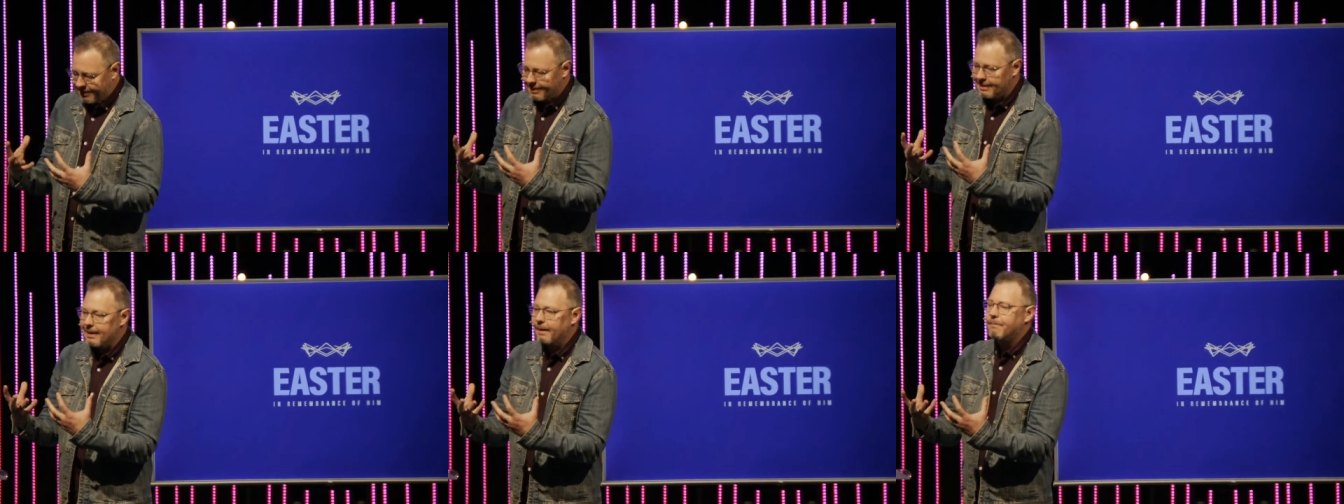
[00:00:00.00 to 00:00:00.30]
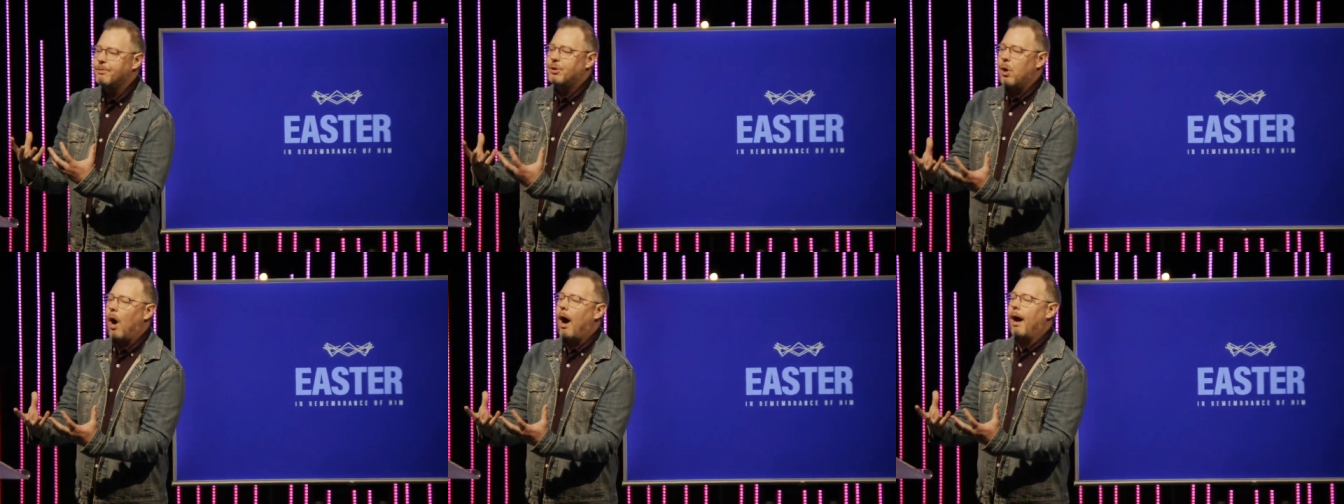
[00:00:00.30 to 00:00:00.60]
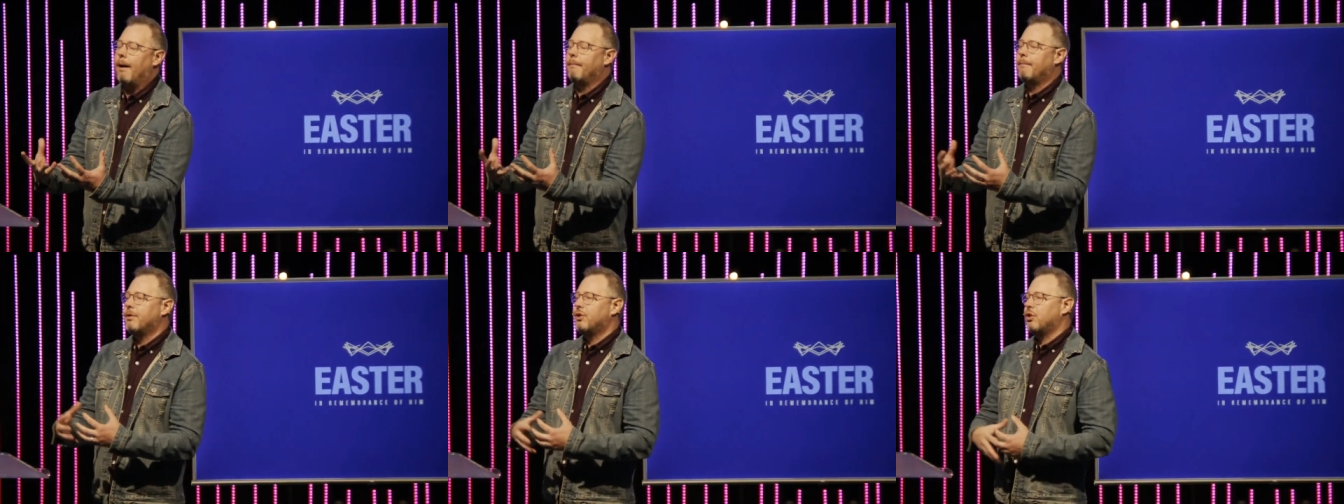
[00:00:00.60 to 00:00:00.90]

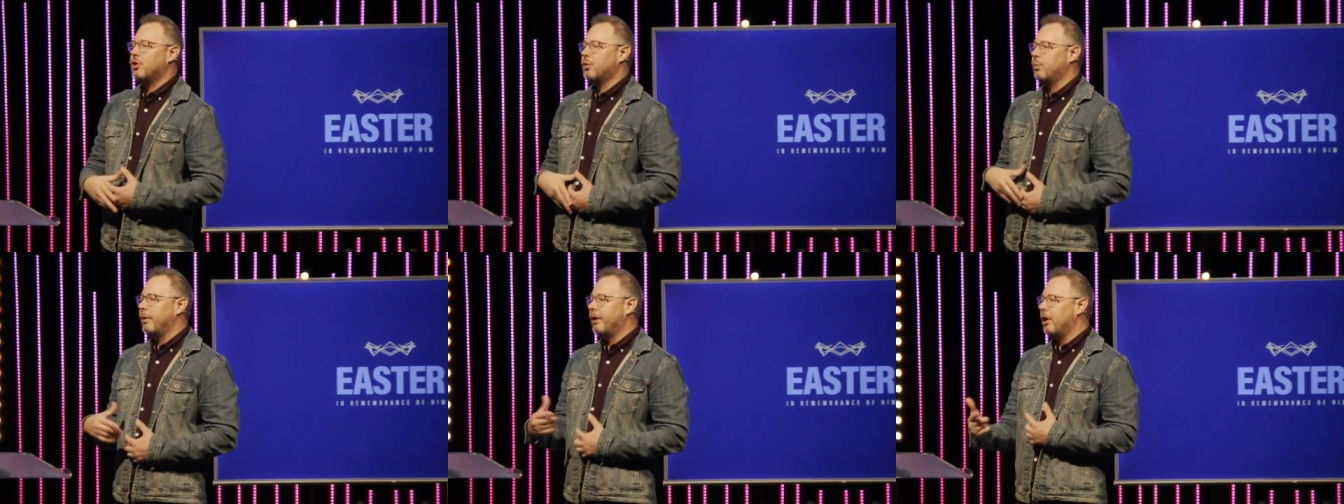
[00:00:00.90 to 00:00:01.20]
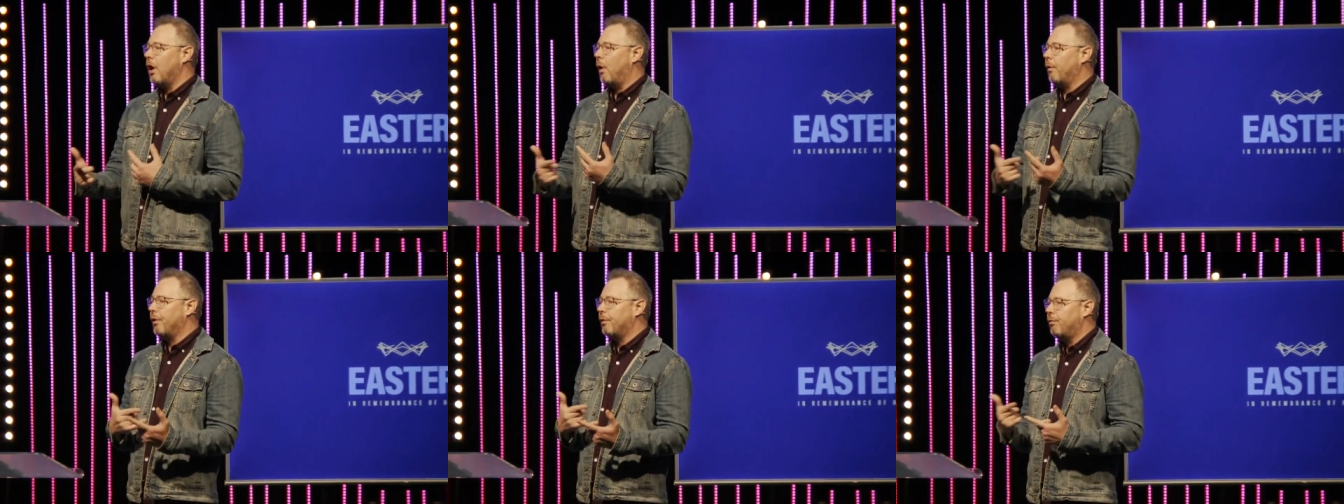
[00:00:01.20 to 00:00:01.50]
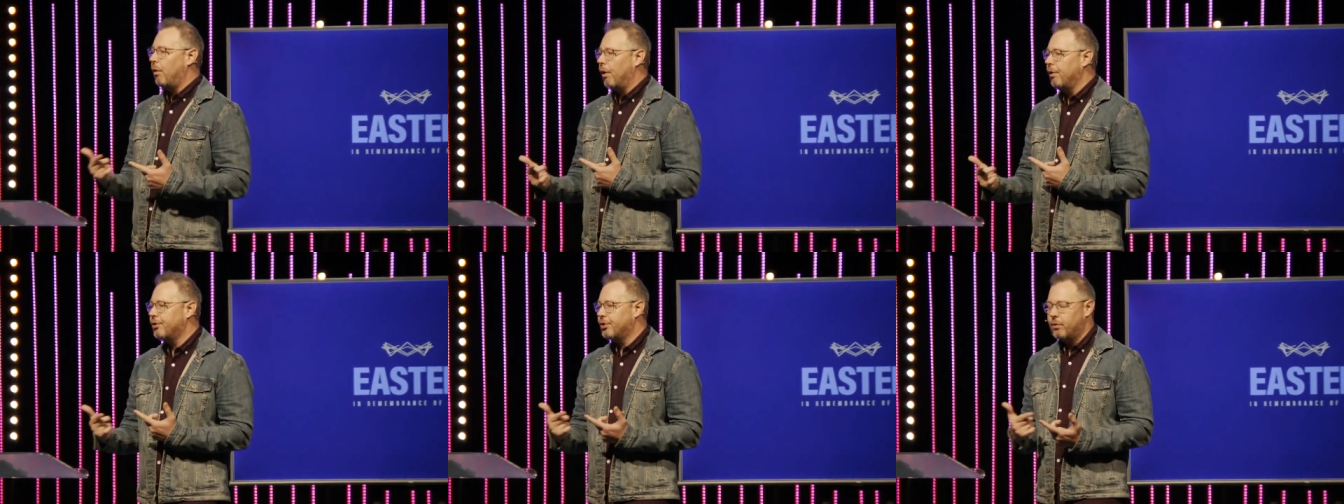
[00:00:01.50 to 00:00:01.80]
sometimes, is because we know the
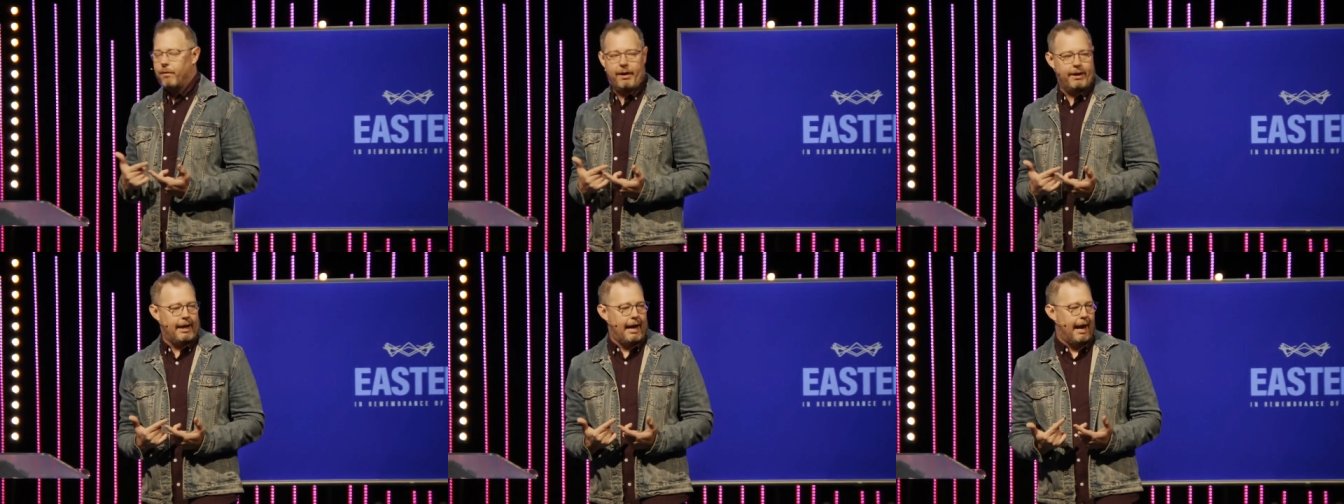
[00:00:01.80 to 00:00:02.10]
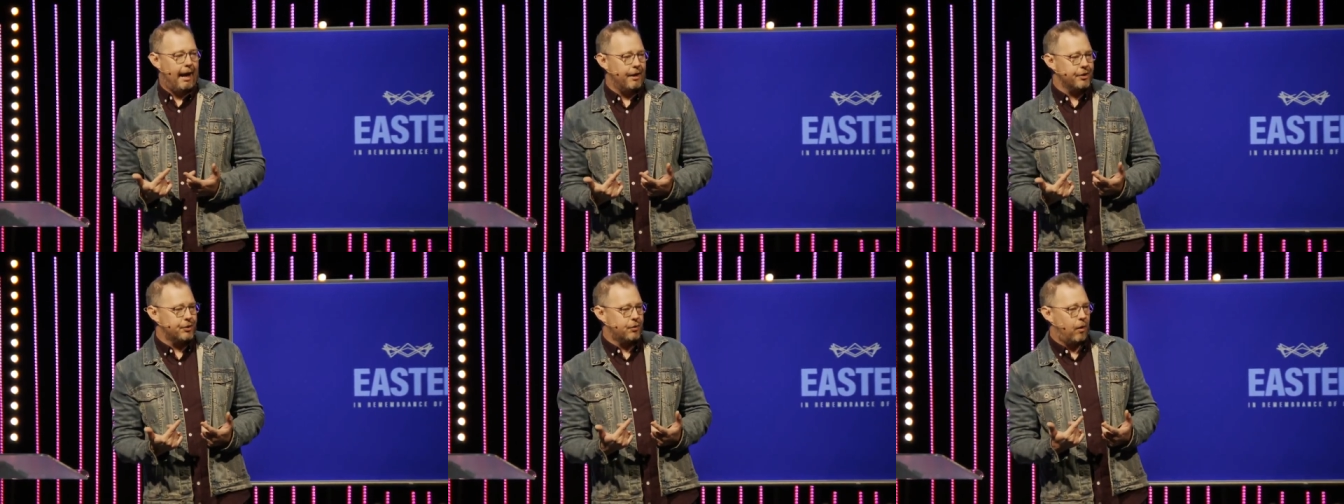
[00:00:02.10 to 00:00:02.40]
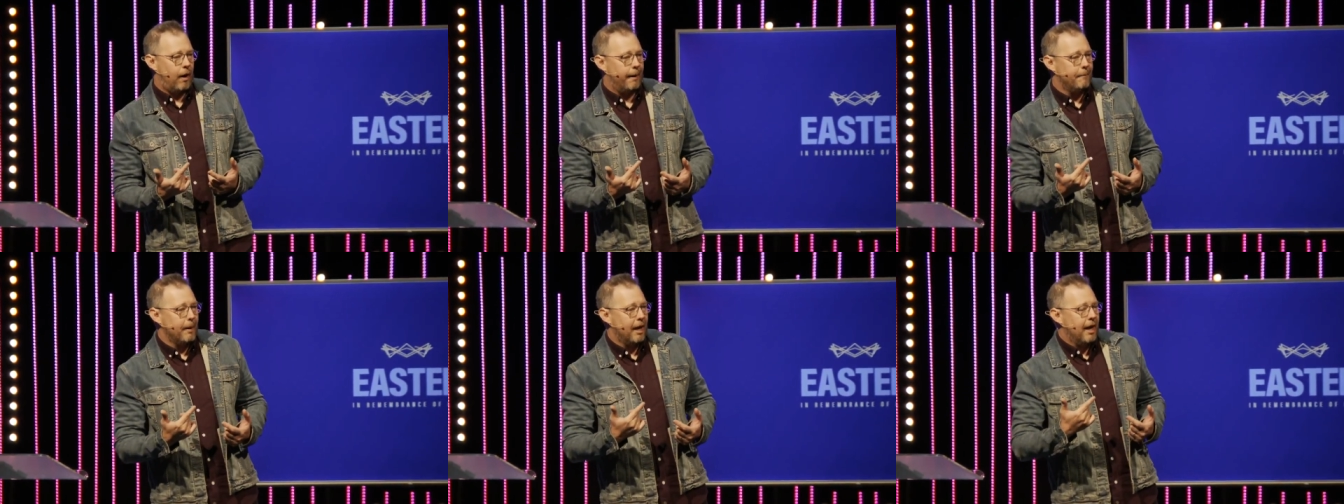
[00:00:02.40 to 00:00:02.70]
roads around our house,
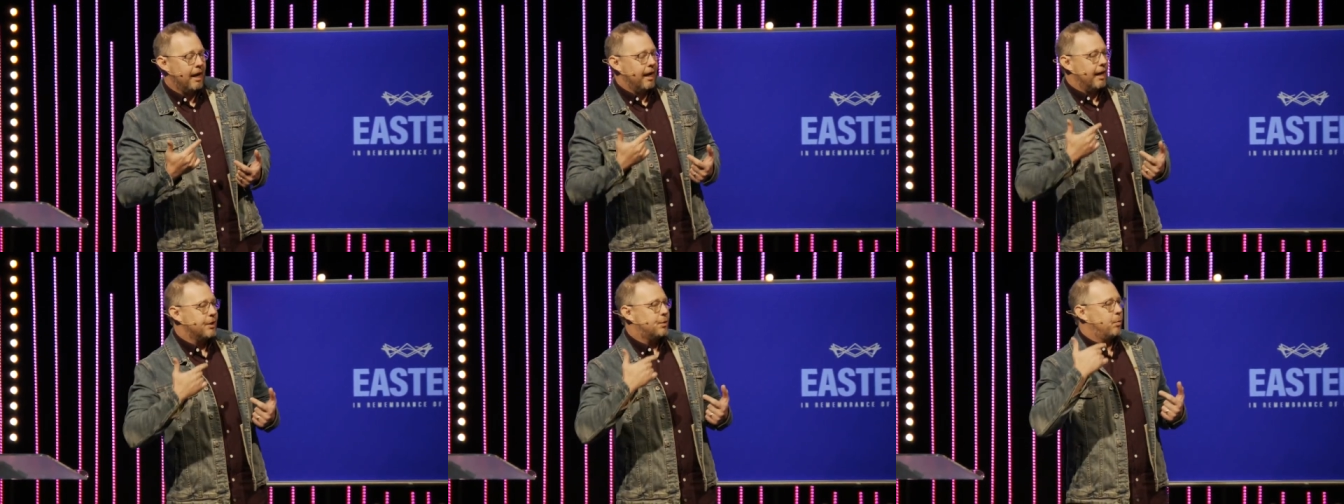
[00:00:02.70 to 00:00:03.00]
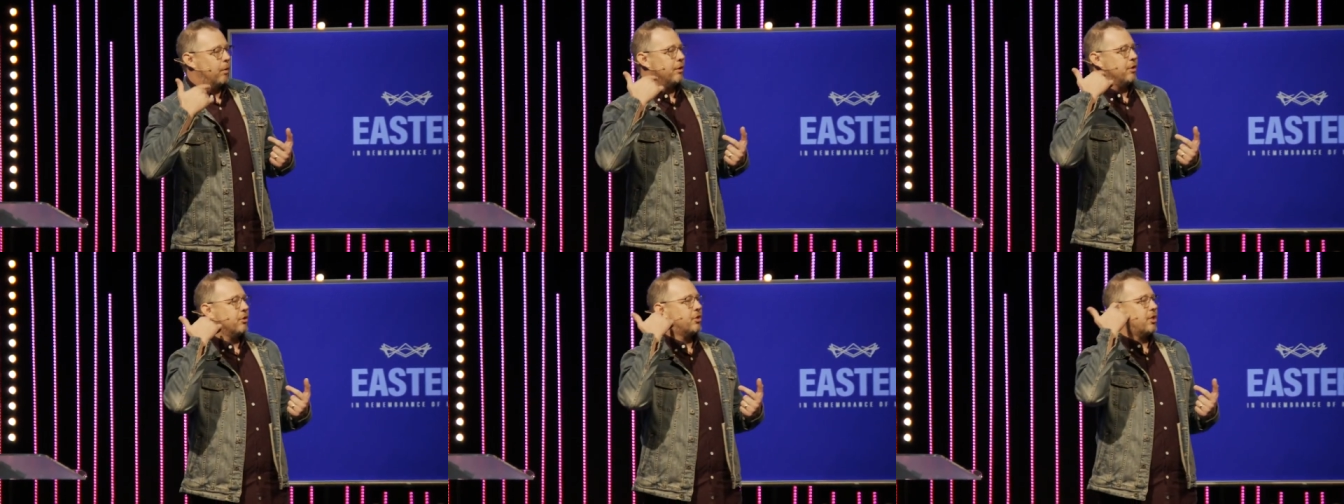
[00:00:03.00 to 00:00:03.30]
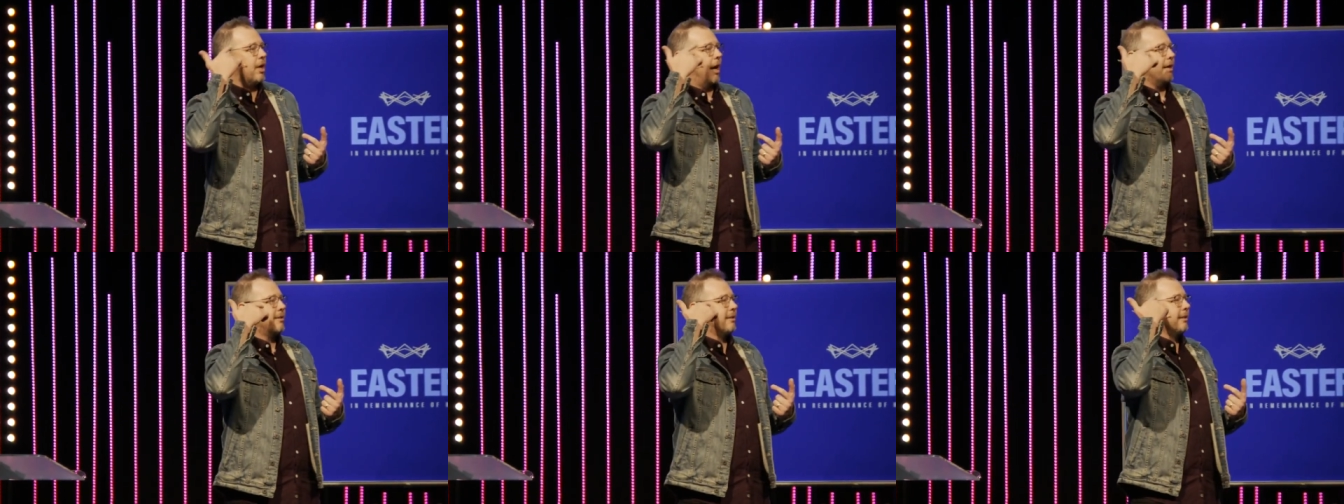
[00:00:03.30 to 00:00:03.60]
right, is when you
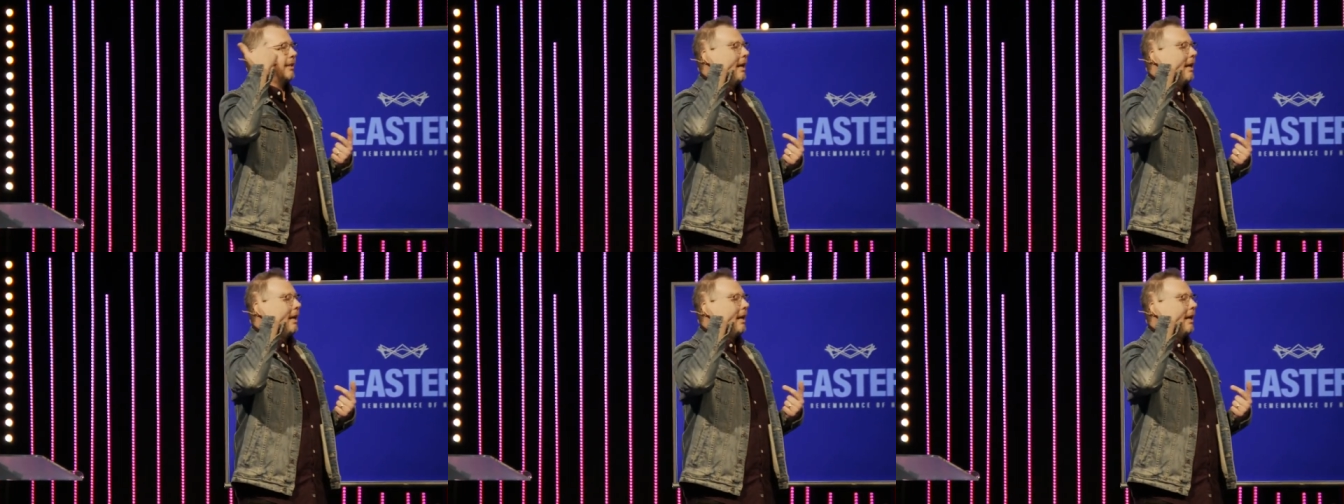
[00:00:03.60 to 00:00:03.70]
start to